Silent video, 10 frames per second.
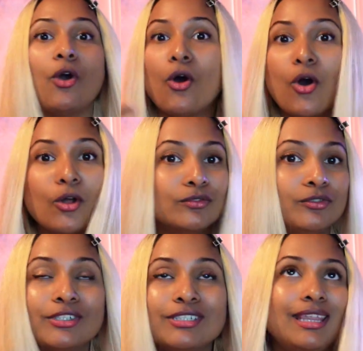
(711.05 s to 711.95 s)
all of
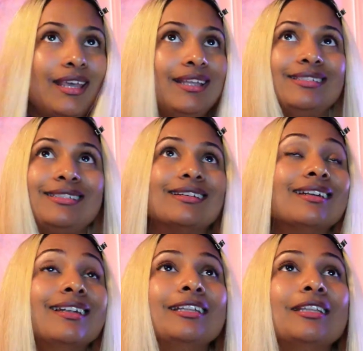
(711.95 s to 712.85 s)
those things
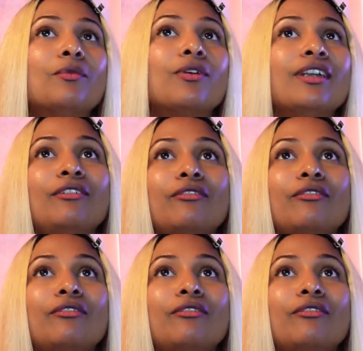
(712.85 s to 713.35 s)
early in the morning,